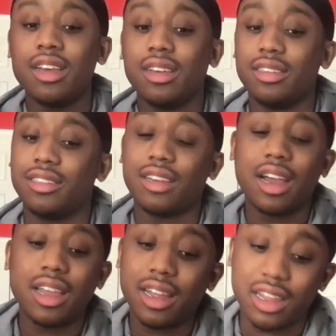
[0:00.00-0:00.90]

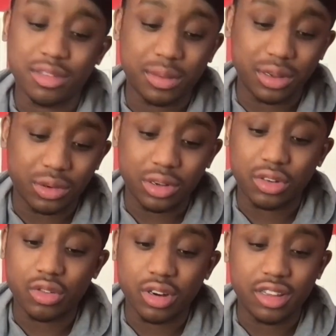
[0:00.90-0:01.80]
Zion has been going
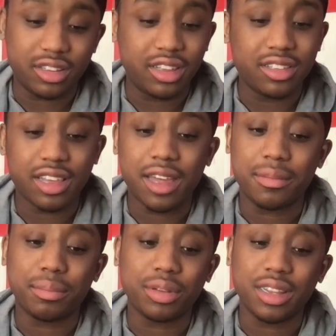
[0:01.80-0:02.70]
crazy. He's
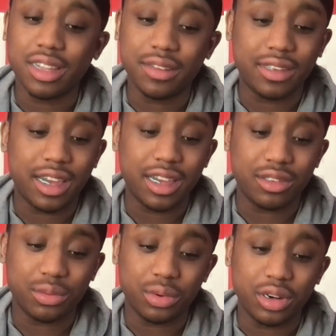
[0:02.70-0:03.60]
had plenty of
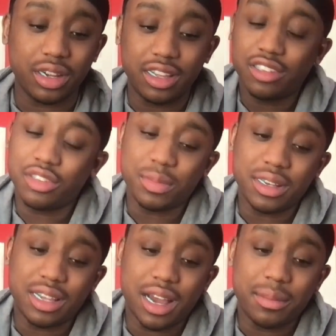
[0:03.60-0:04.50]
games where he's just
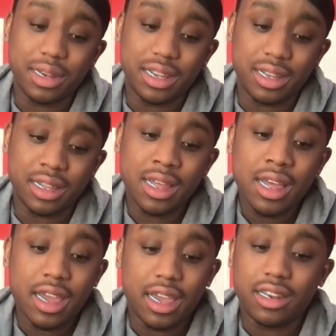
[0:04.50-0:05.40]
been dominating,
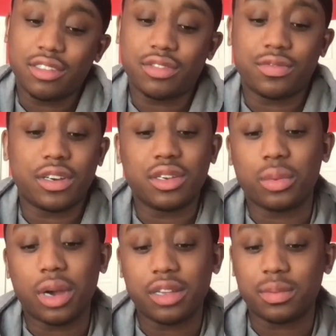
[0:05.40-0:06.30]
and it's fun to
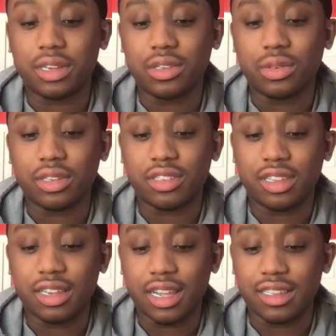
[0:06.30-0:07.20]
watch because you can
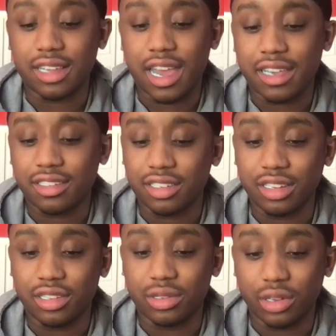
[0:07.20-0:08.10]
see that he's
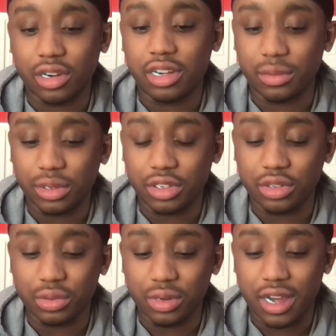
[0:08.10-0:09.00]
actually learning what to
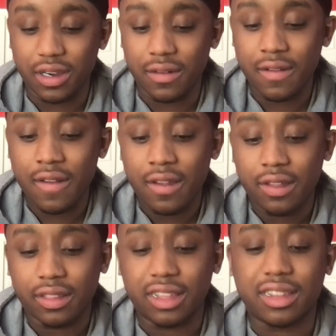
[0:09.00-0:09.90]
do now.
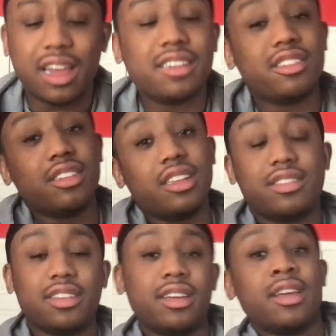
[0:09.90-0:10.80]
Like last year, they
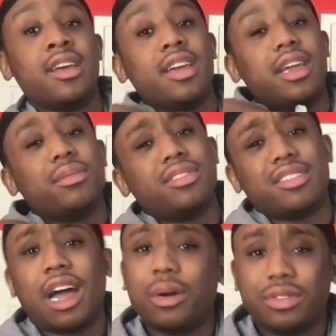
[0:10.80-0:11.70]
said he was
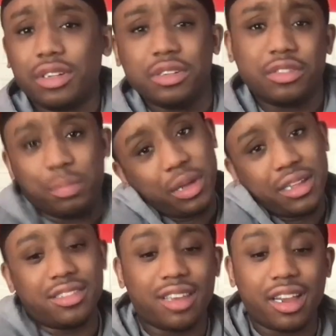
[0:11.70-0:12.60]
just out there just
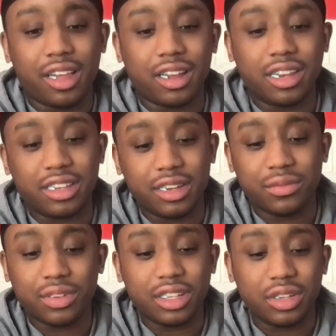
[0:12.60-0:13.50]
being Zion. He
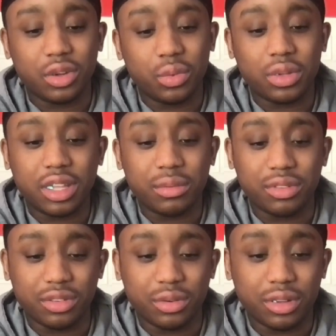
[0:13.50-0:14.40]
didn't really know what he was
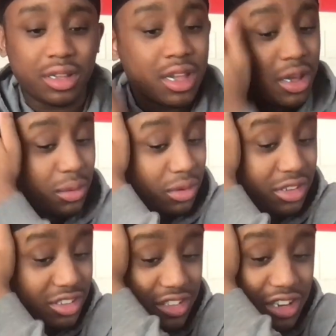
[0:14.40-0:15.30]
doing. Well,
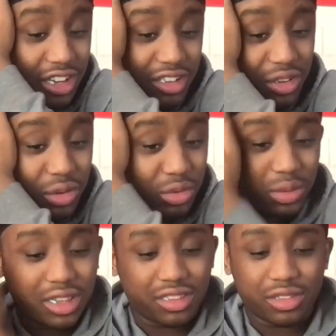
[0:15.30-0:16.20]
this year he knows
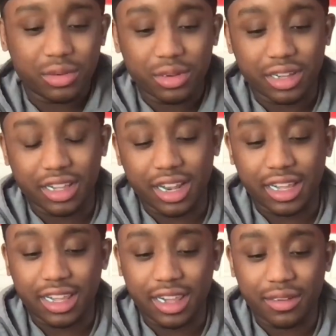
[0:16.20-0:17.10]
what he's doing, and I
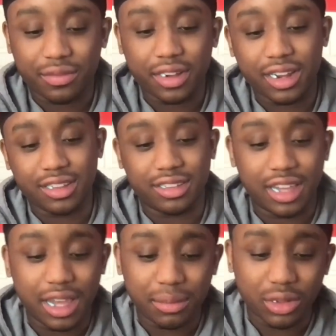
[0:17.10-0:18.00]
can't find his
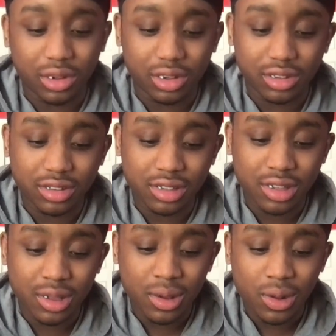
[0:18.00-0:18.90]
game logs
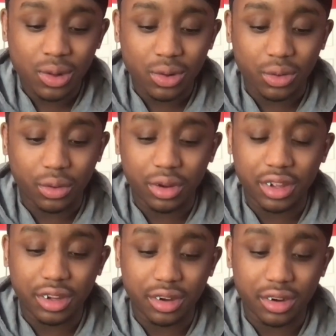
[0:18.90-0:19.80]
on
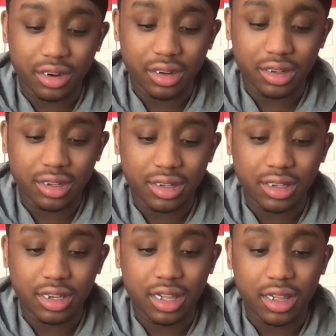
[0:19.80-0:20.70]
here.
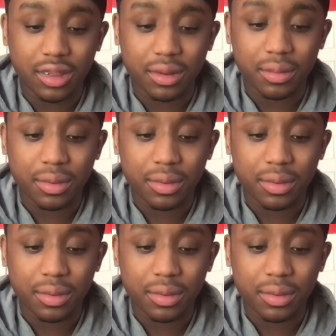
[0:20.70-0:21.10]
Damn.